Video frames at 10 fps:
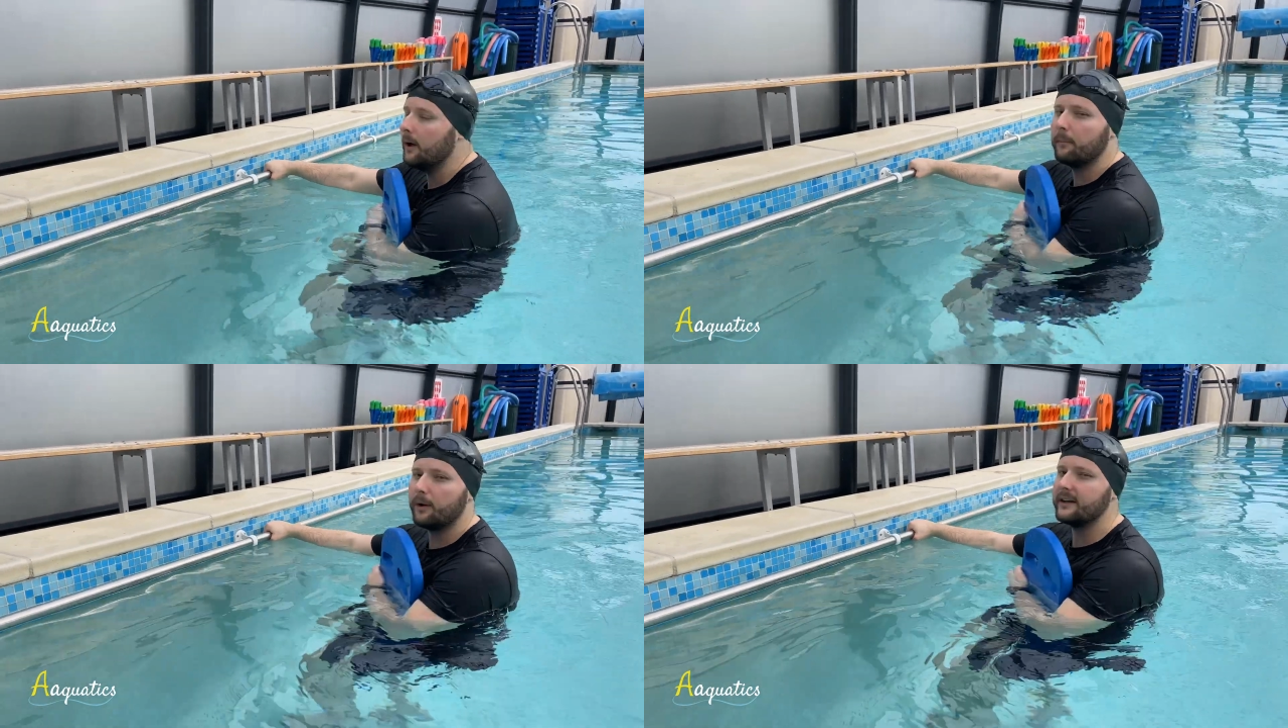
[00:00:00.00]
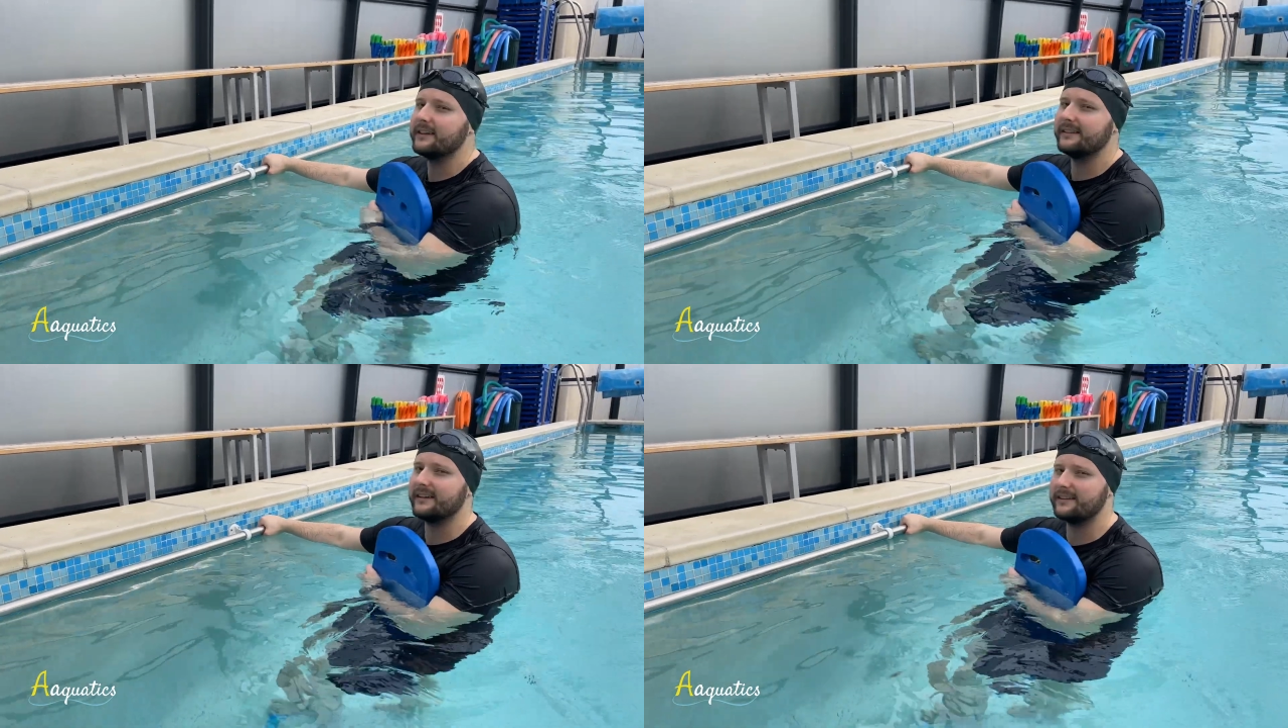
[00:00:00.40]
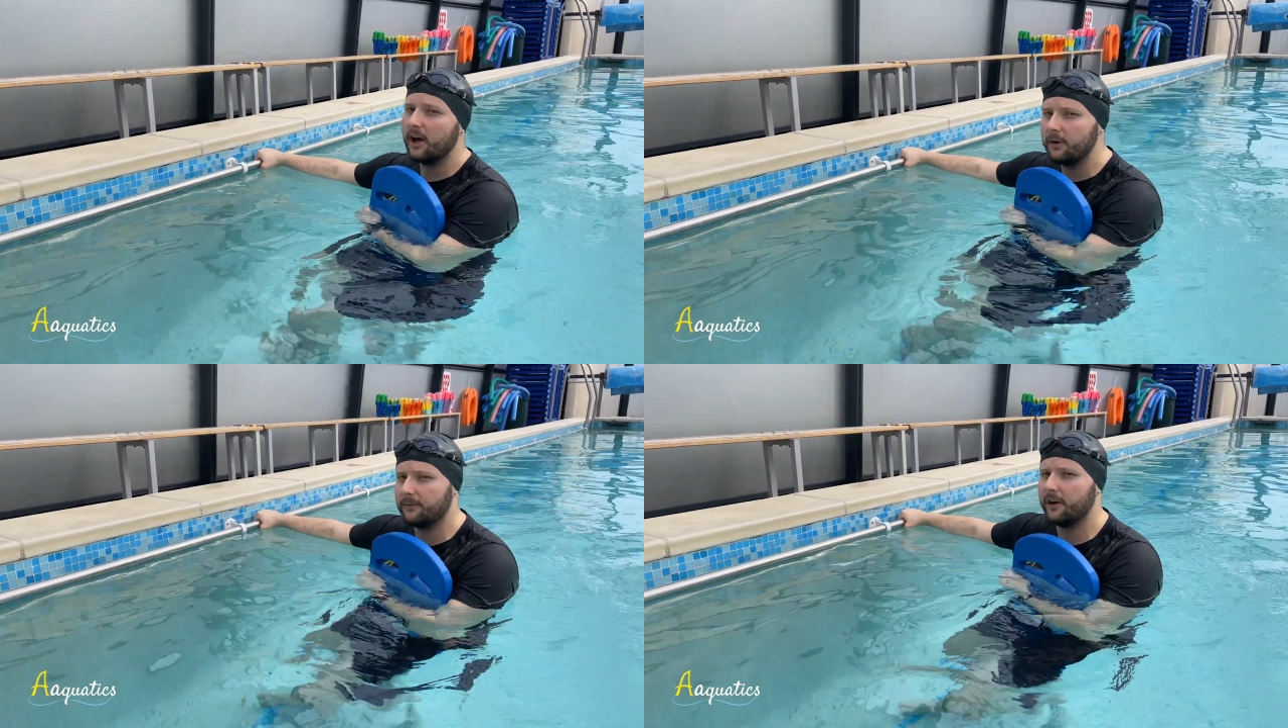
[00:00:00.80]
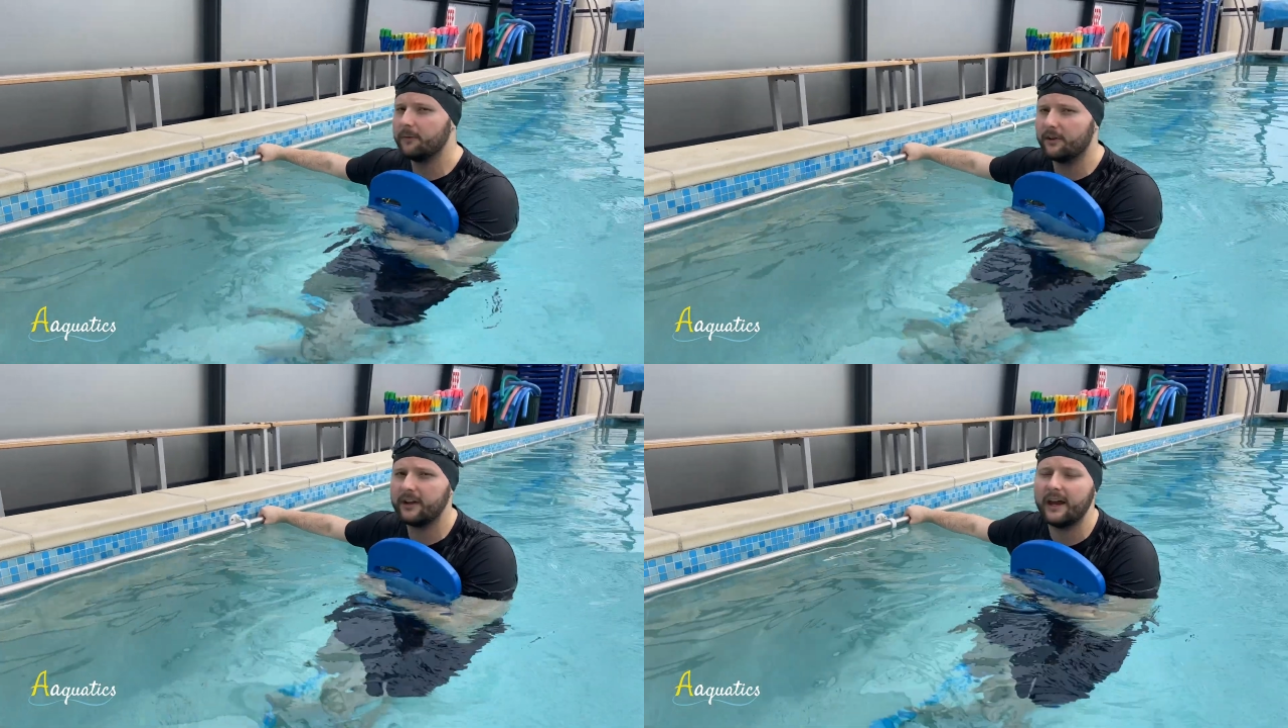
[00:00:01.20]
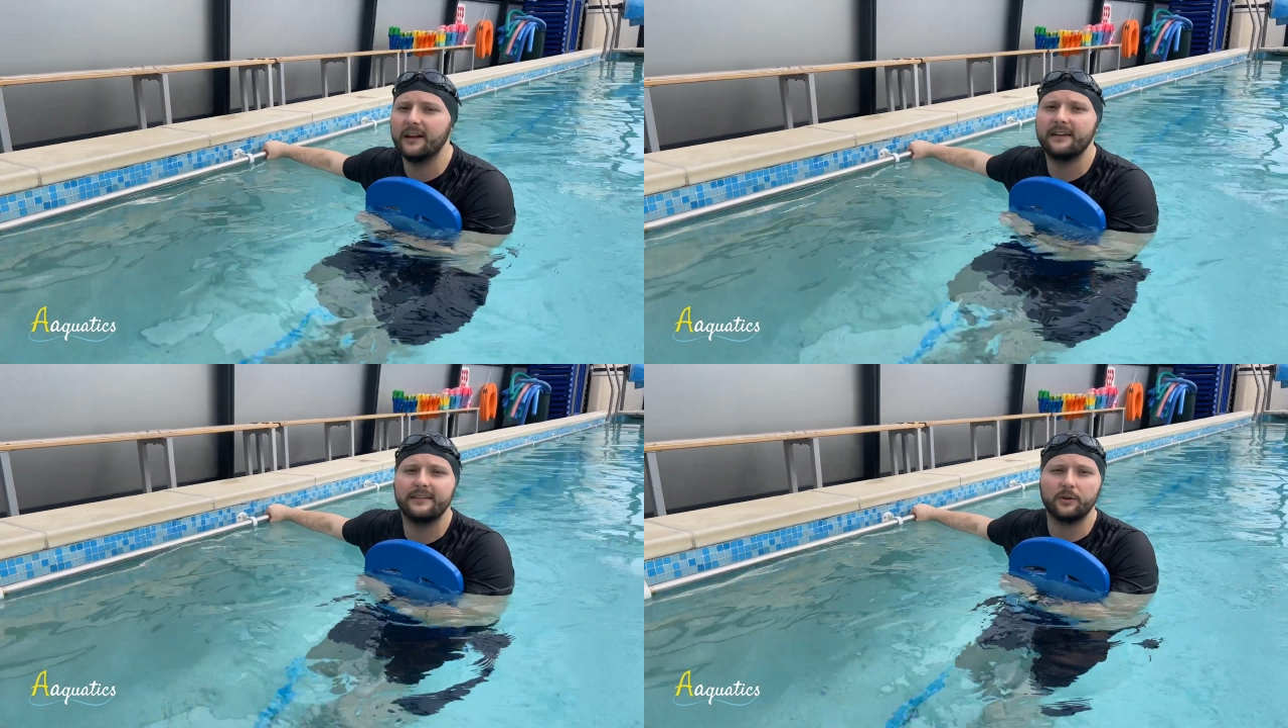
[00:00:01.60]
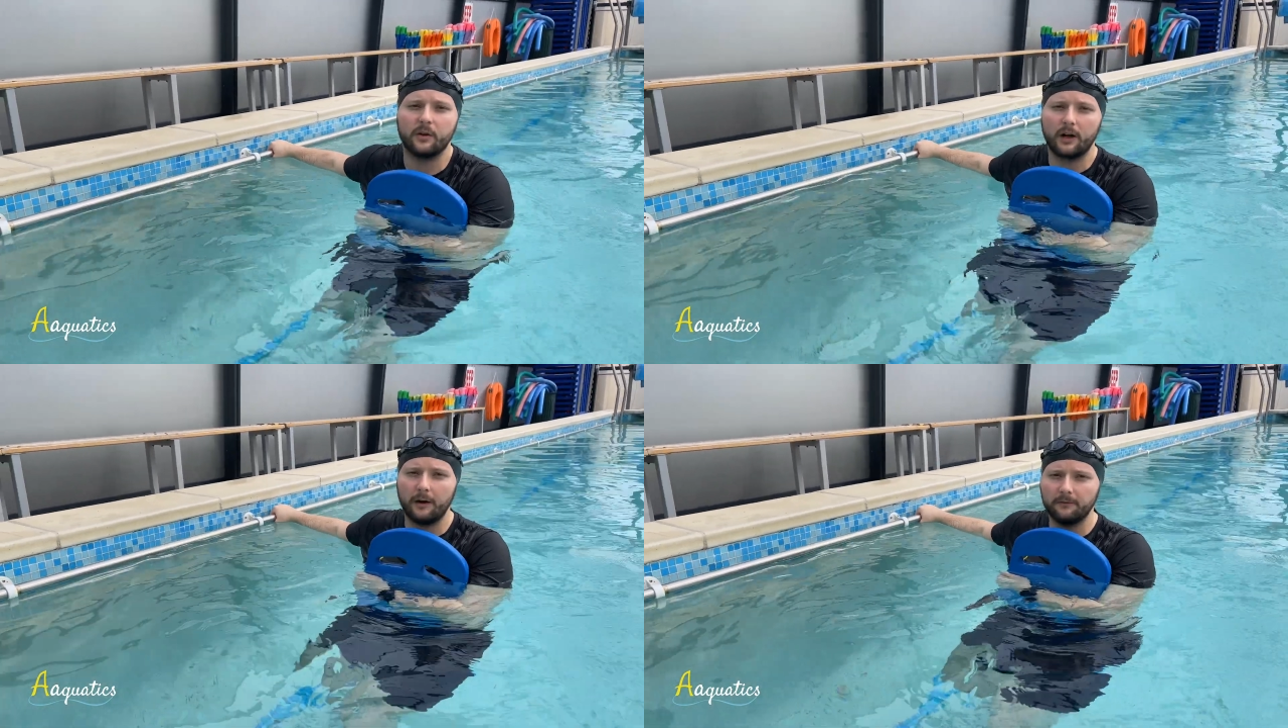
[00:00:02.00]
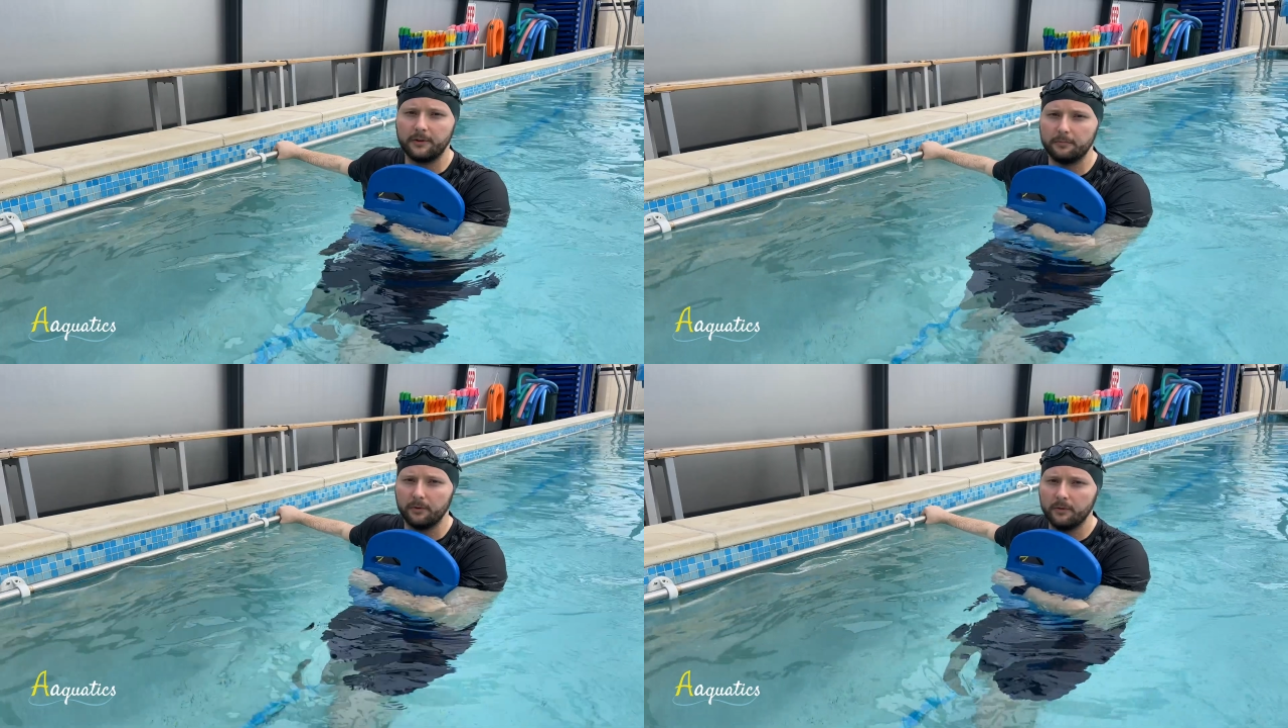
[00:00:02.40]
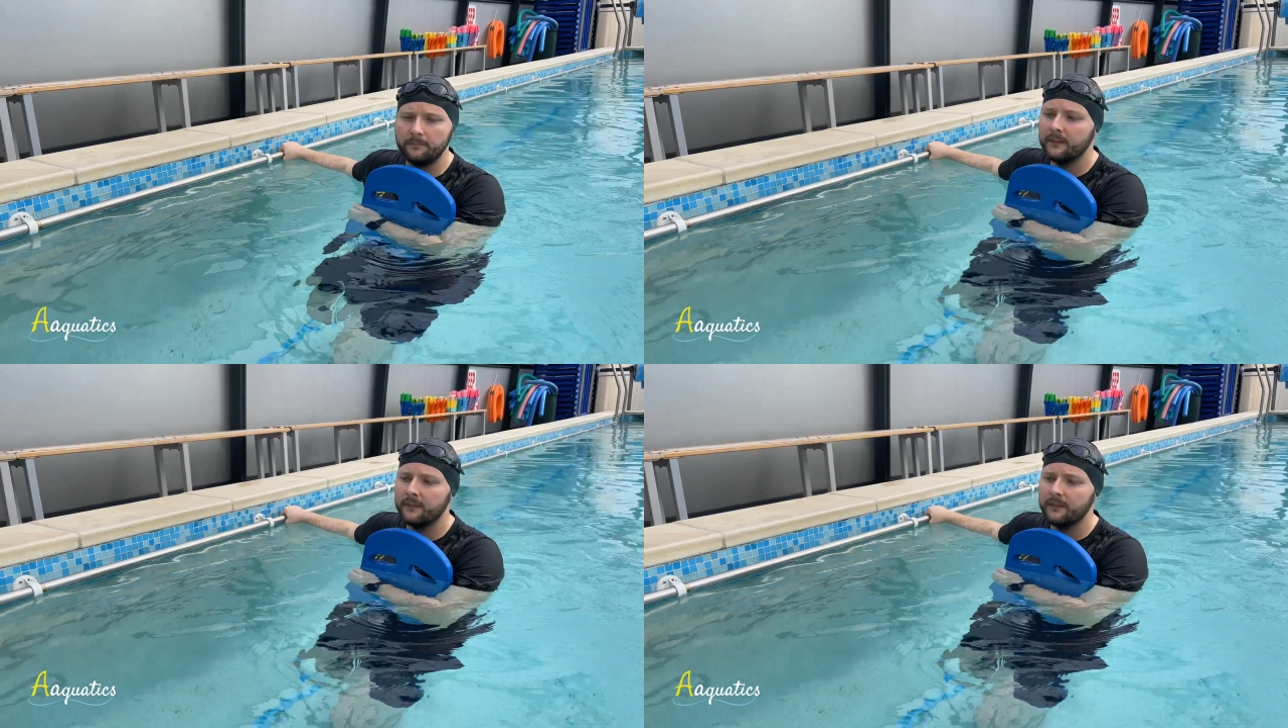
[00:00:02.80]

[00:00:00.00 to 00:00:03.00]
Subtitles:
Practice this over and over again until you're comfortable